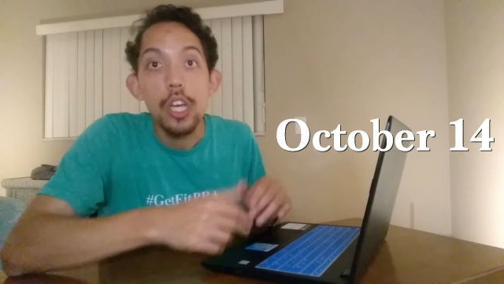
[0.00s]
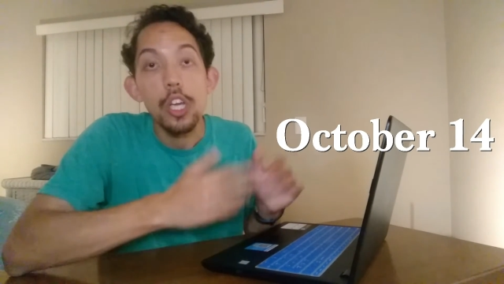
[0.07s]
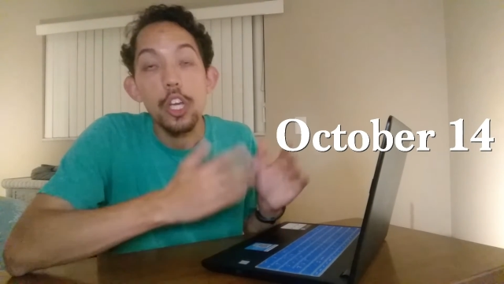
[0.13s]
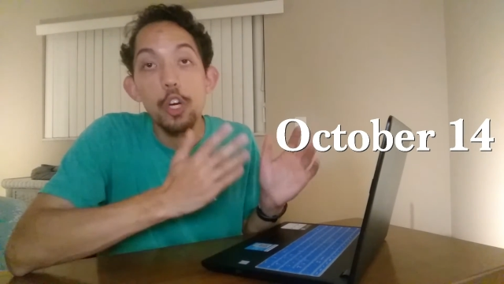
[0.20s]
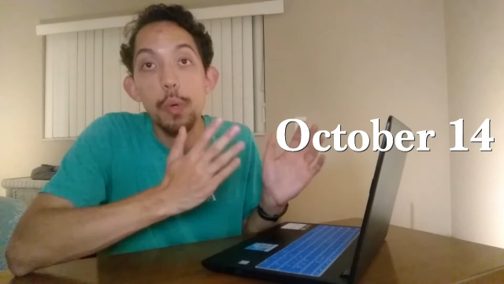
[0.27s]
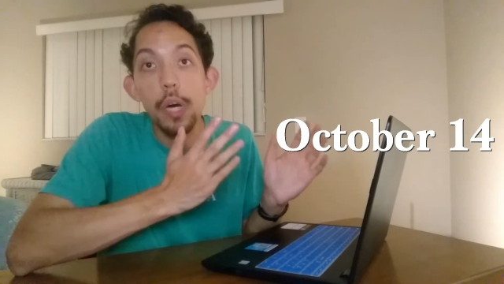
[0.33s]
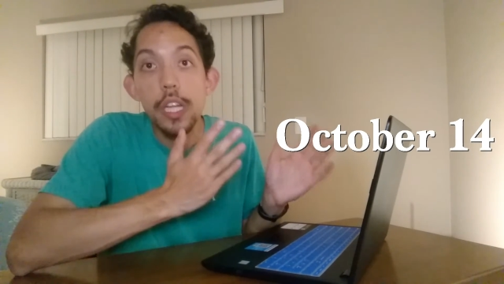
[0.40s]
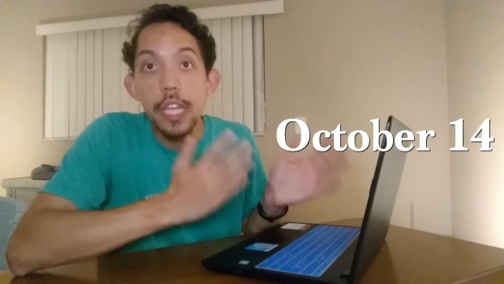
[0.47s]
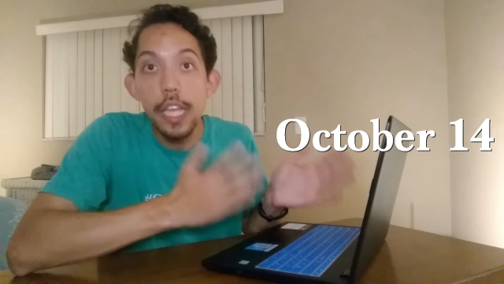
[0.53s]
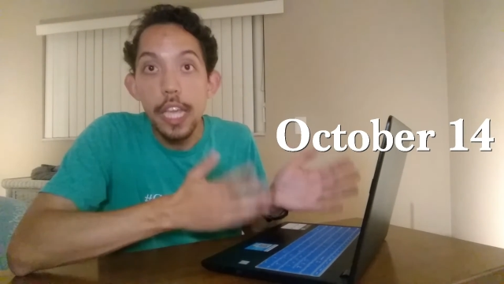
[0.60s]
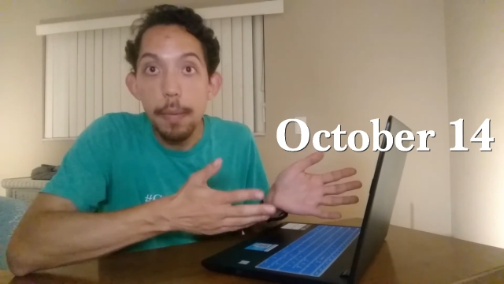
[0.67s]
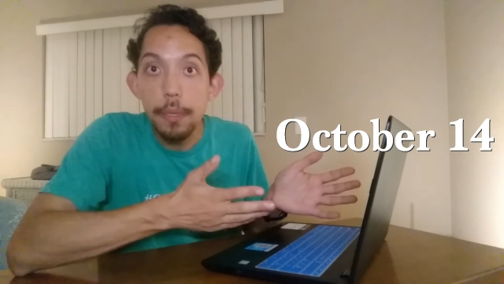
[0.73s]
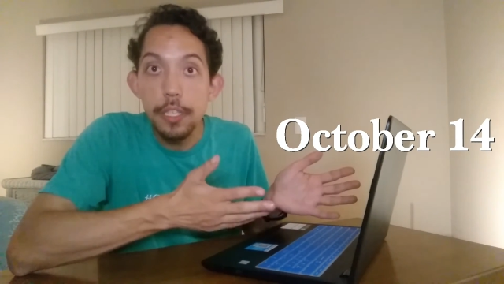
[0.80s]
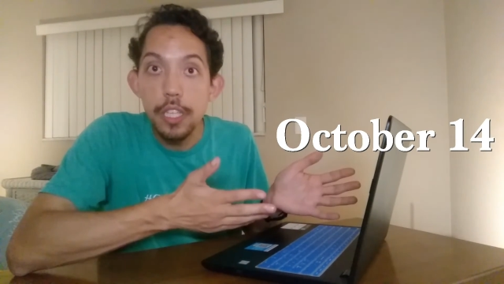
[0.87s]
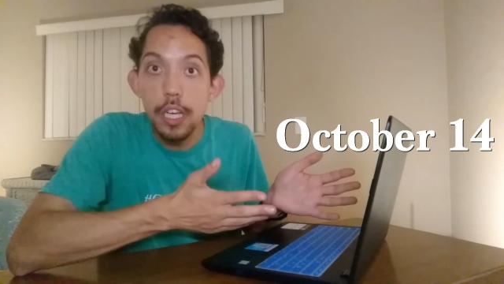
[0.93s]
go on to
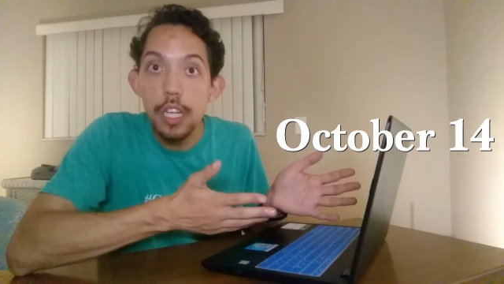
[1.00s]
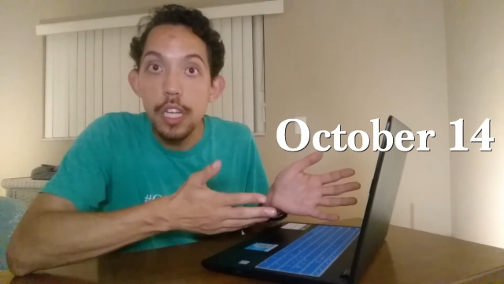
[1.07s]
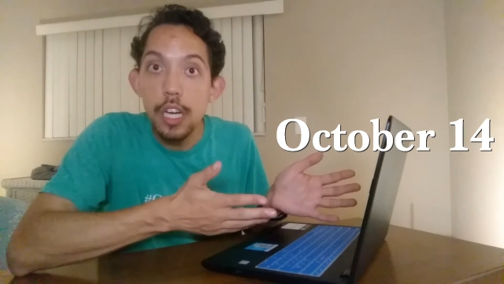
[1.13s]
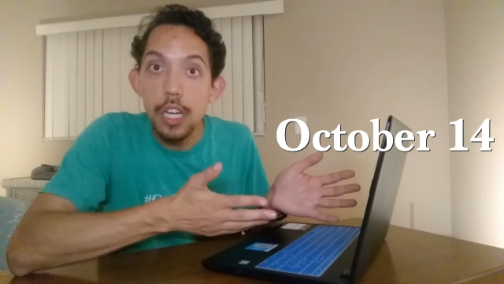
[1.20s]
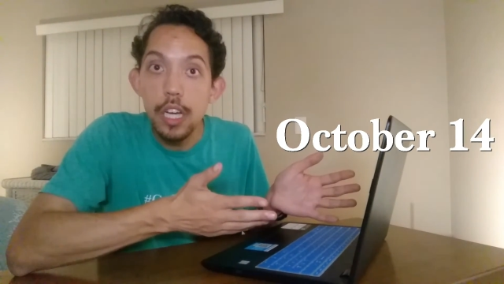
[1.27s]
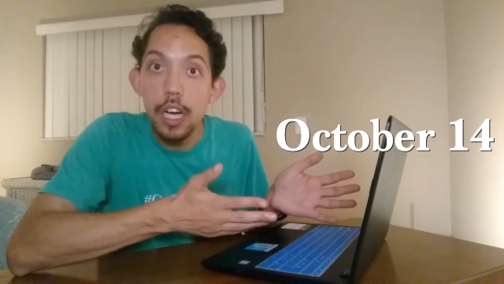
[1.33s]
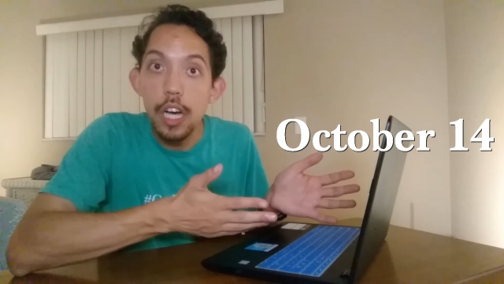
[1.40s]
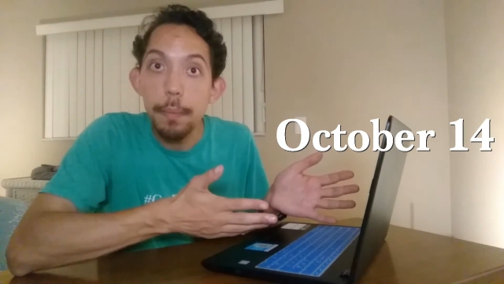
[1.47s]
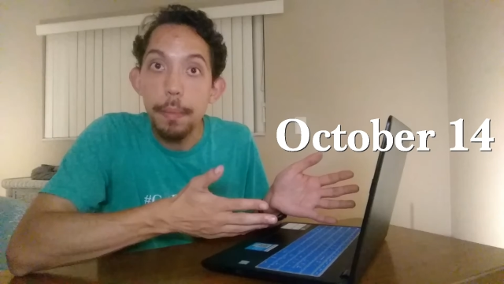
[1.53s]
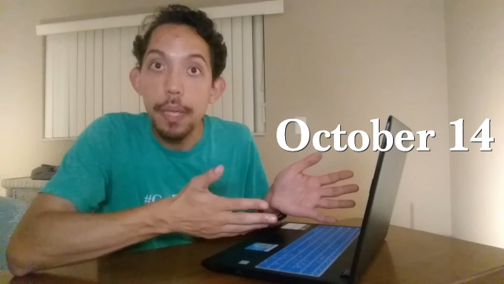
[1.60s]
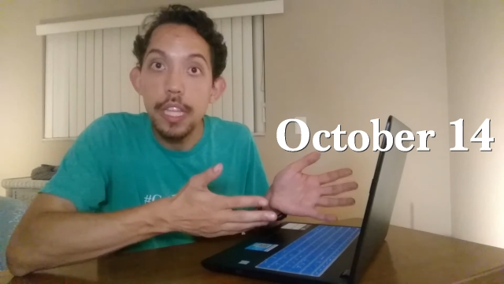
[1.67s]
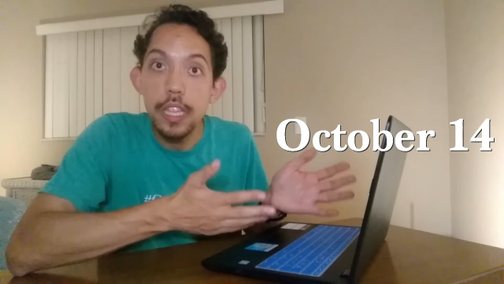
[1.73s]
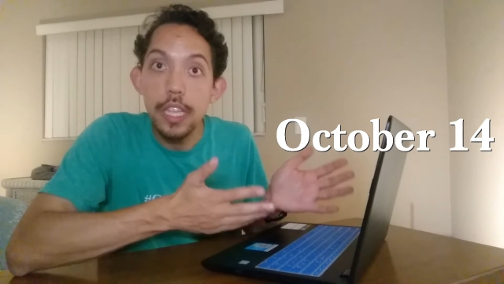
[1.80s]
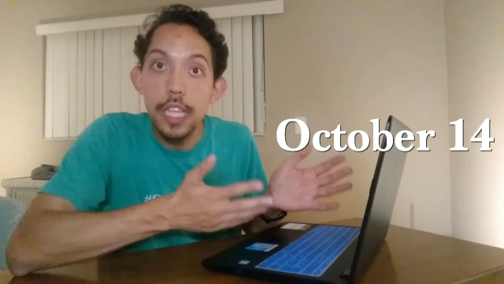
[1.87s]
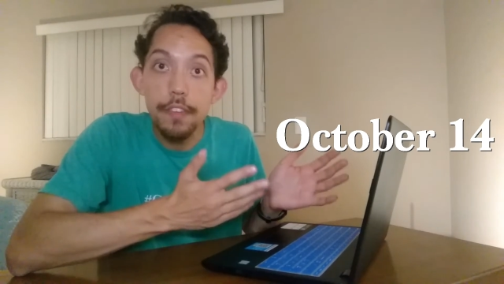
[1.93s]
Amazon.com
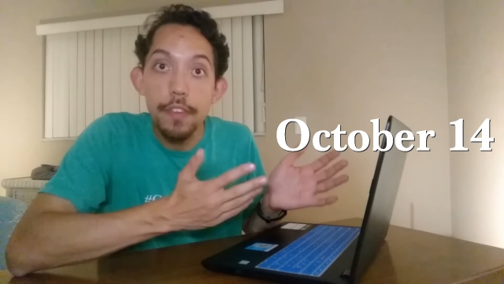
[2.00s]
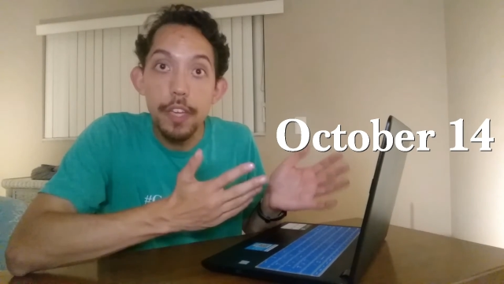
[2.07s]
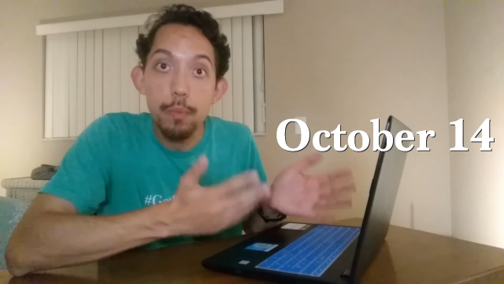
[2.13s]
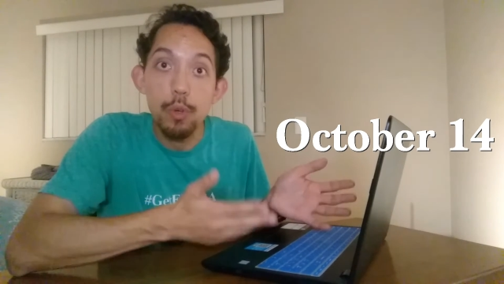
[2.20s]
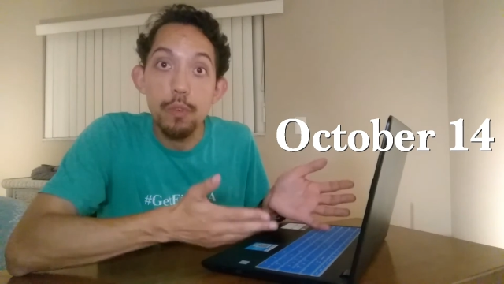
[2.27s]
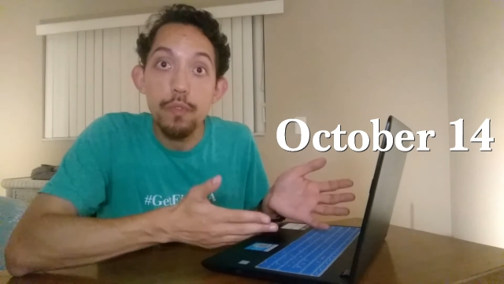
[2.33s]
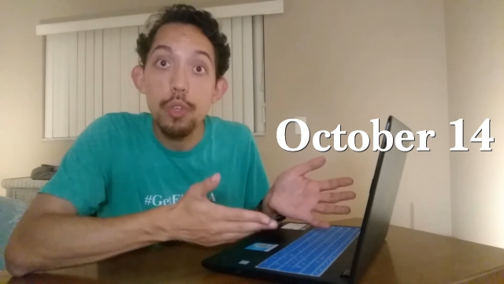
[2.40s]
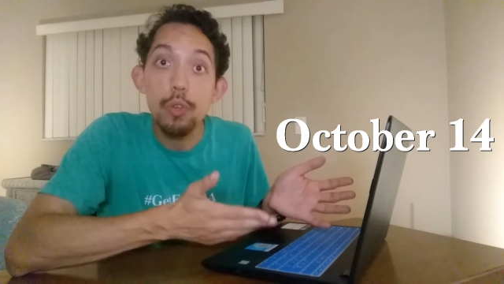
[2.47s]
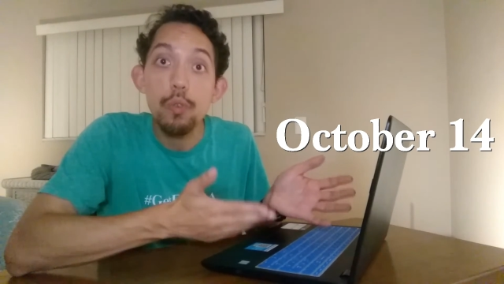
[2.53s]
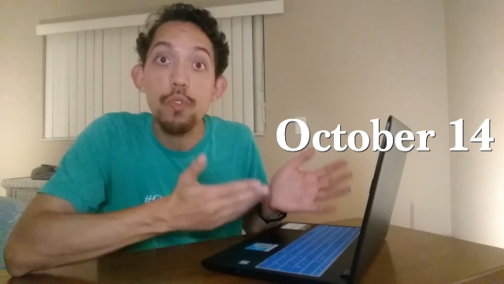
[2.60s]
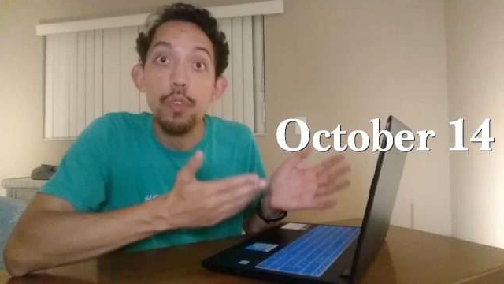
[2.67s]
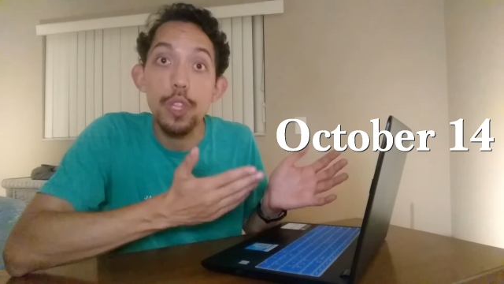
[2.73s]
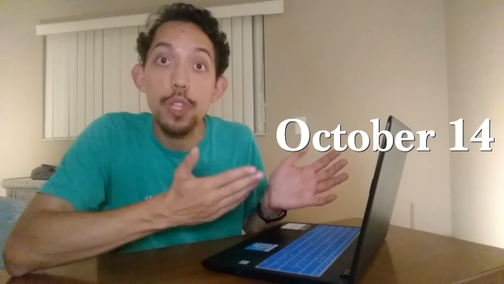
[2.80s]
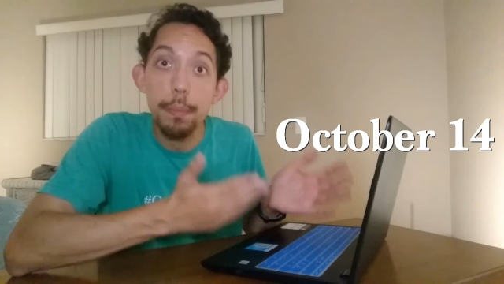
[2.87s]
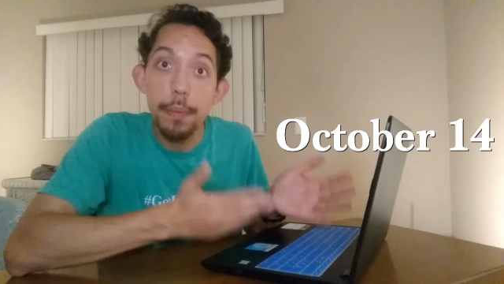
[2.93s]
and leave a review
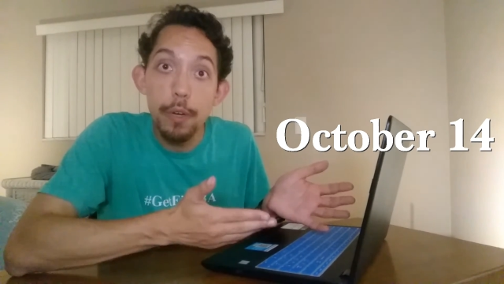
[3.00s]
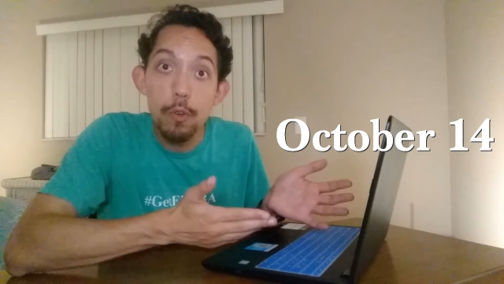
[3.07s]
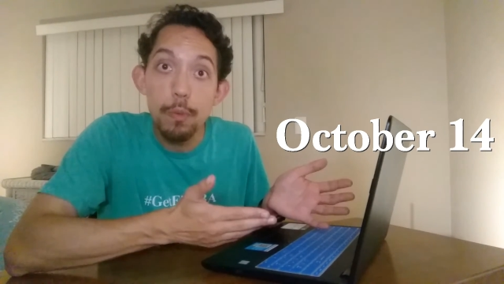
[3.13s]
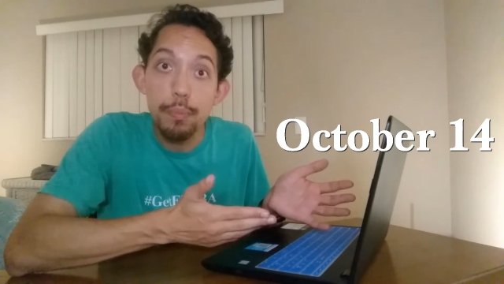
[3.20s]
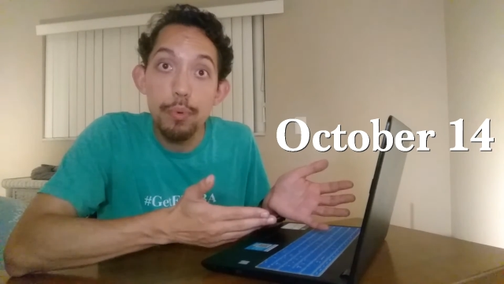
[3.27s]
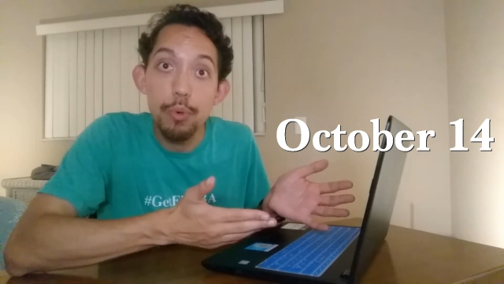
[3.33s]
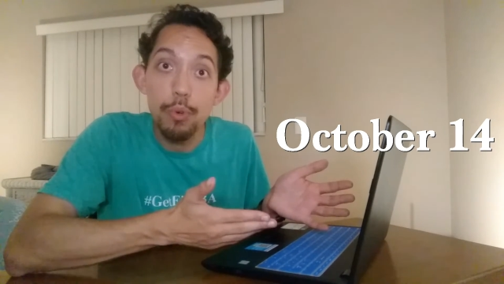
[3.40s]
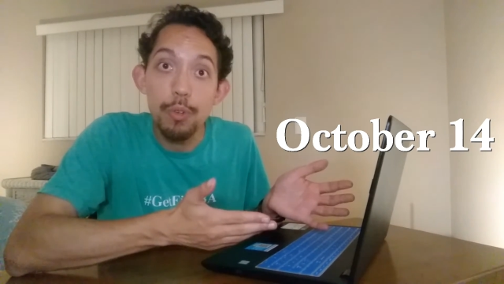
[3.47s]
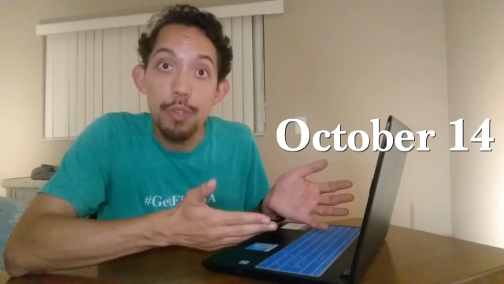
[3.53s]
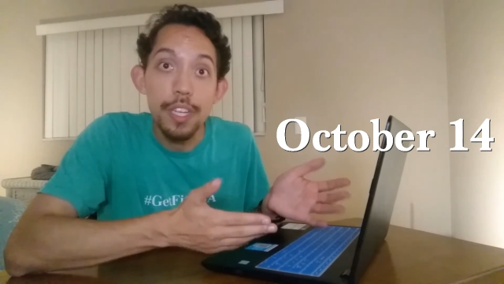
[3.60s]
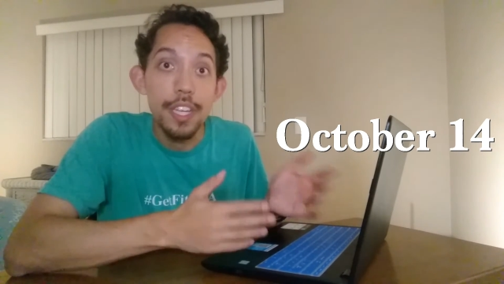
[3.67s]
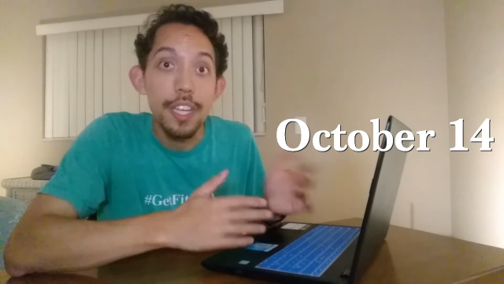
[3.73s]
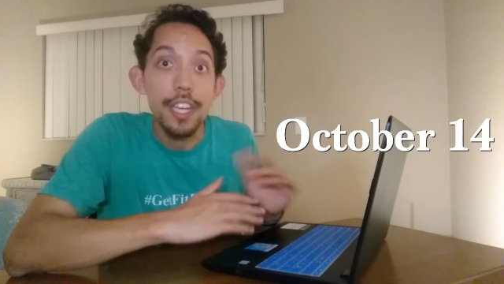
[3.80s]
for The Mirror Pool.